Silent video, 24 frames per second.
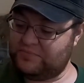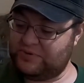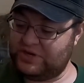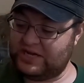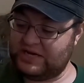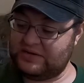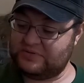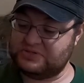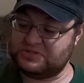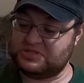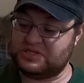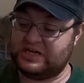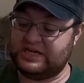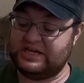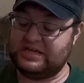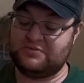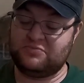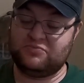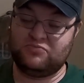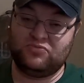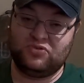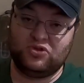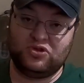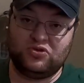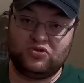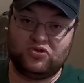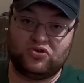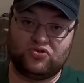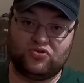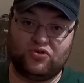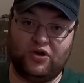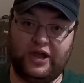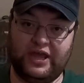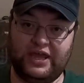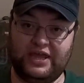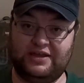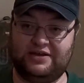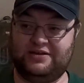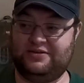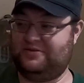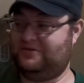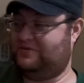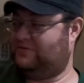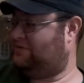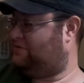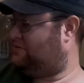but I was like, great.